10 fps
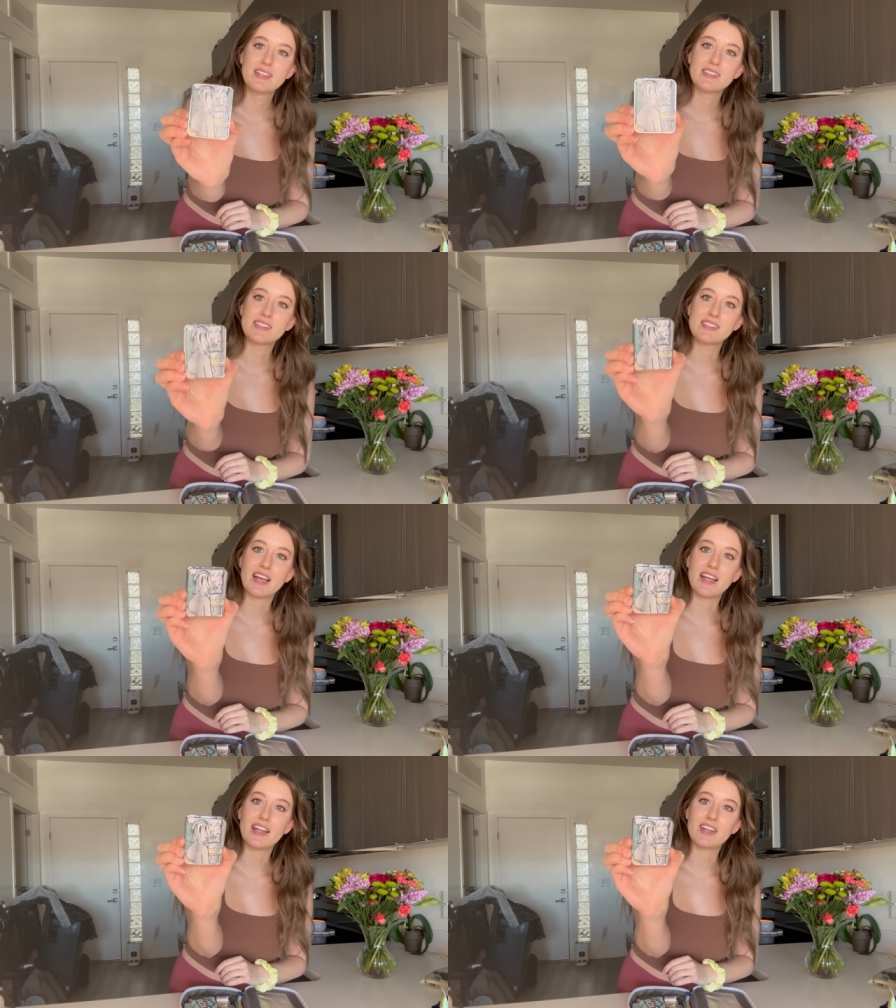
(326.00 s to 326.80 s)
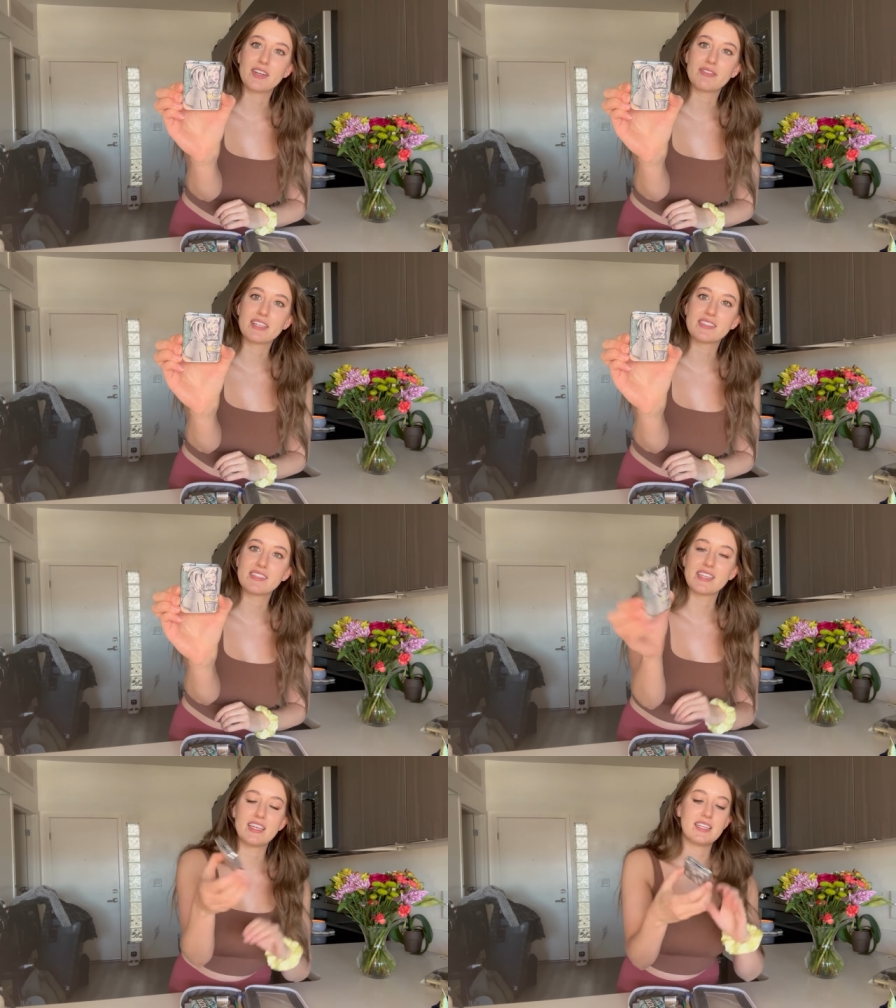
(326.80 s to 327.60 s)
design. I don't know if you can
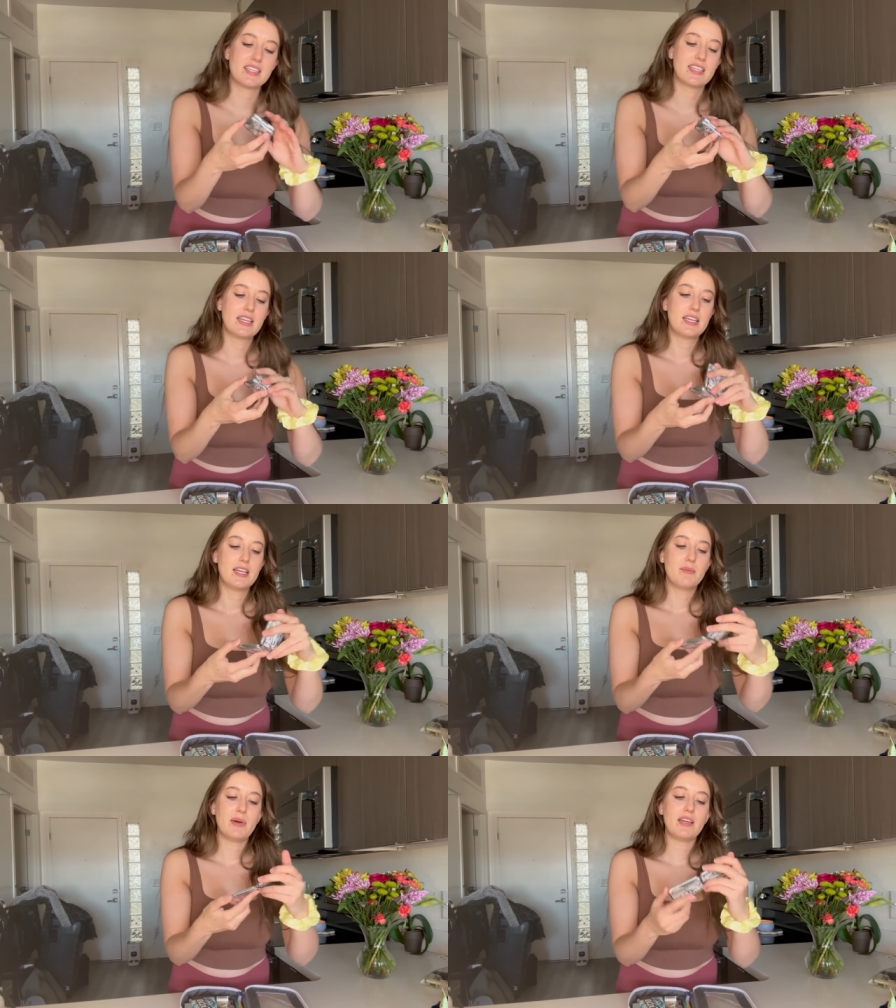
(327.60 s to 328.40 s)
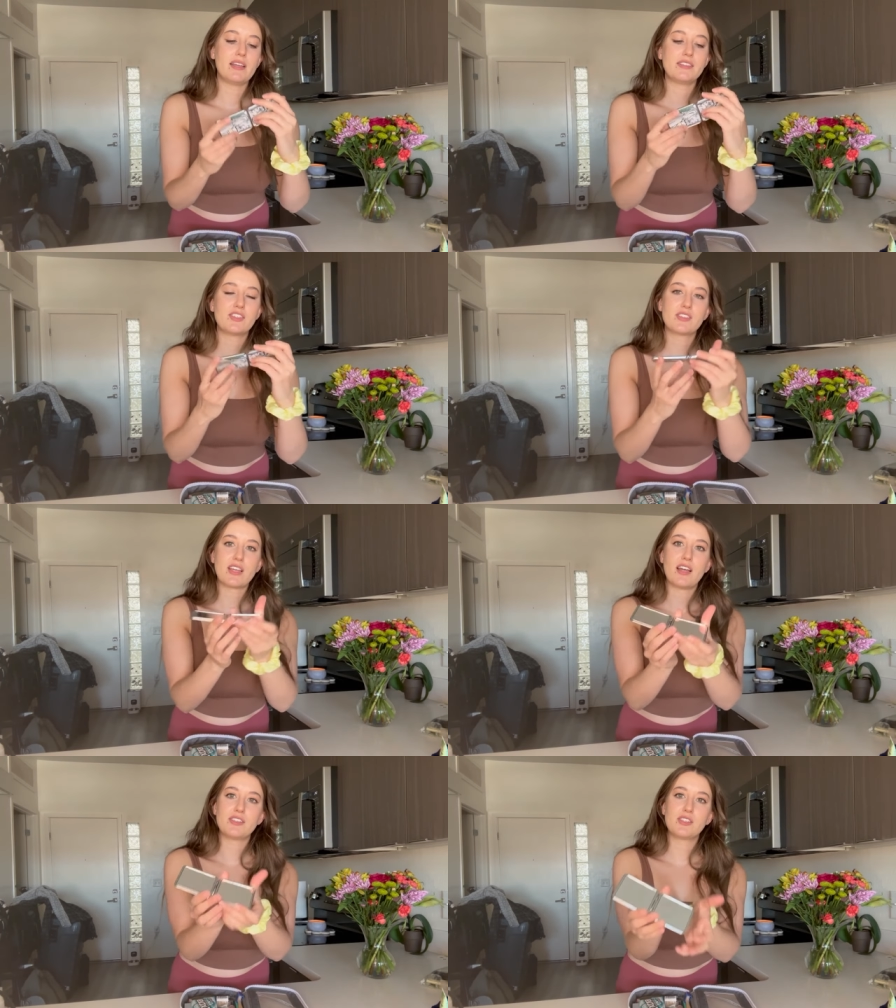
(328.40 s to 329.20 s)
see it. But it's just
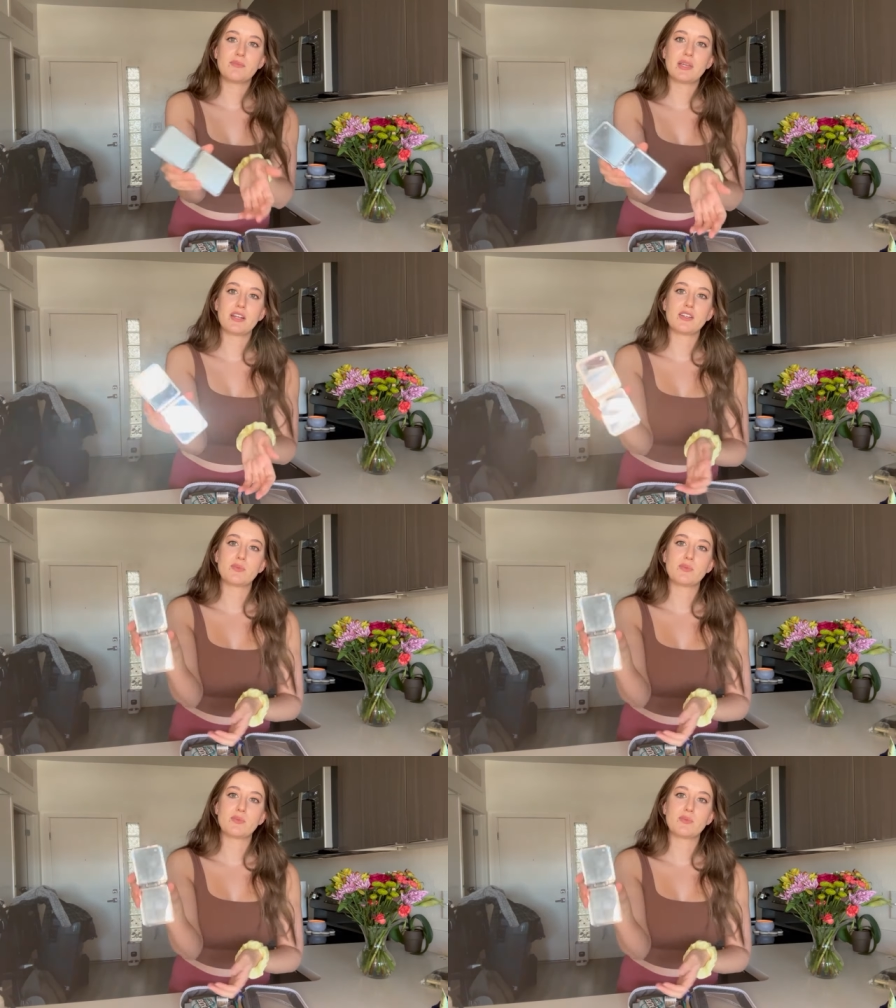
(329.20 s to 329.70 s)
got two mirrors,